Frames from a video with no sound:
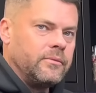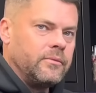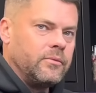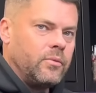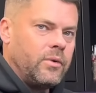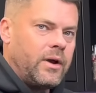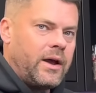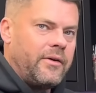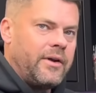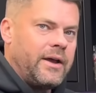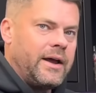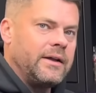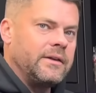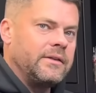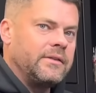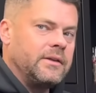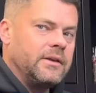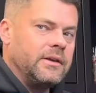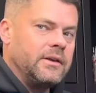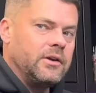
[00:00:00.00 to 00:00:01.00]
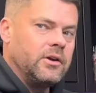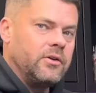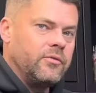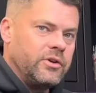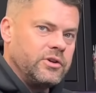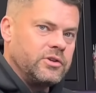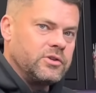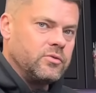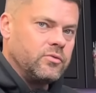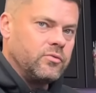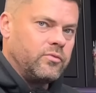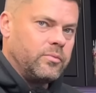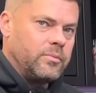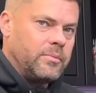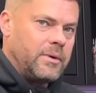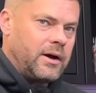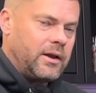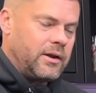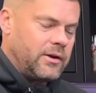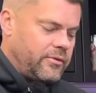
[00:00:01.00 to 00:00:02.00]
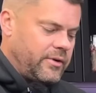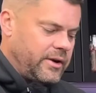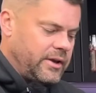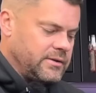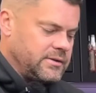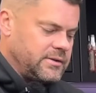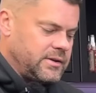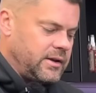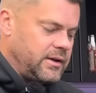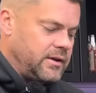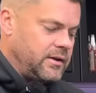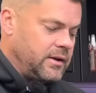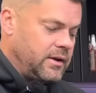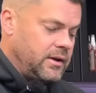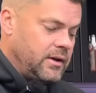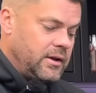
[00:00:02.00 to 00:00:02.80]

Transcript: where it had the original Marla rings in.